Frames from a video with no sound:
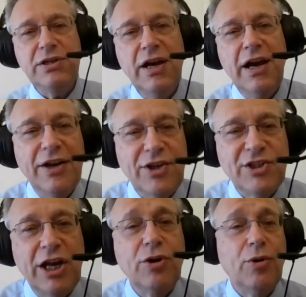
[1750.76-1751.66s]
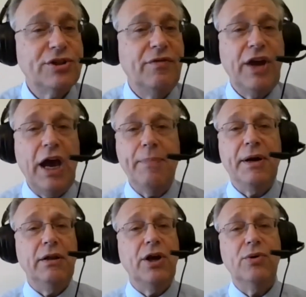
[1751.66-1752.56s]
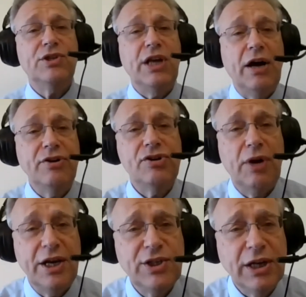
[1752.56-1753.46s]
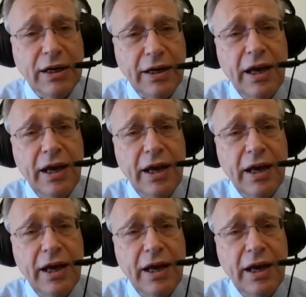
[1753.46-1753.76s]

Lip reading: as I said, cost of capital goes down drastically.